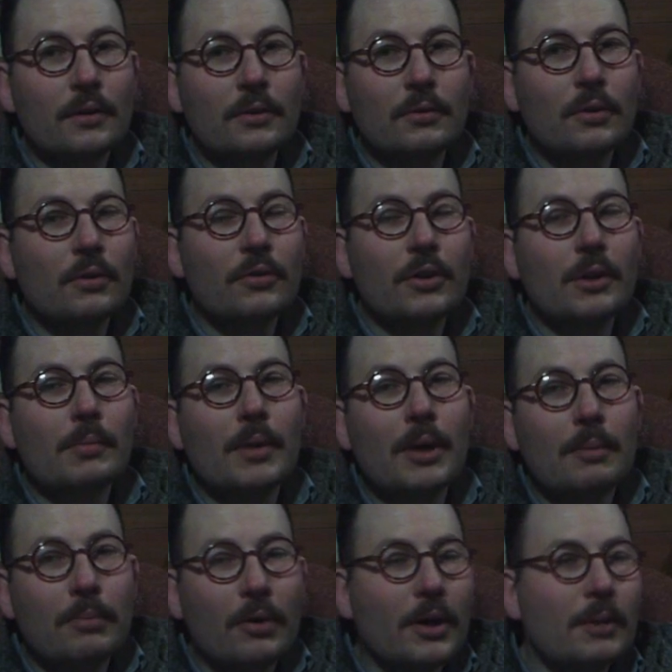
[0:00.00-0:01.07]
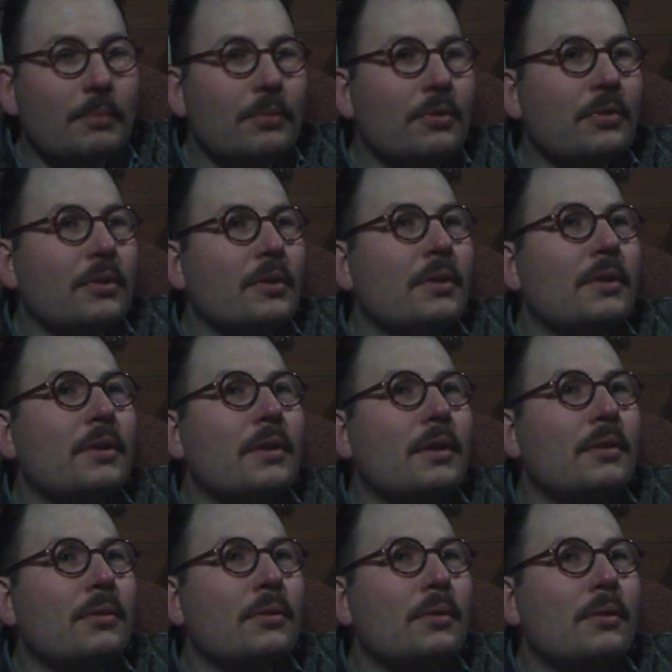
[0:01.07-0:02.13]
I knew nothing about pipes, and I
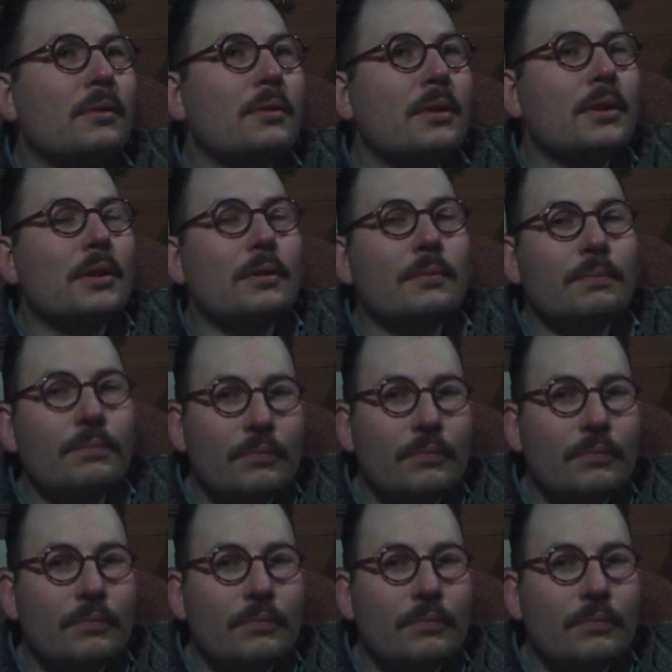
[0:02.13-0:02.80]
thought, well,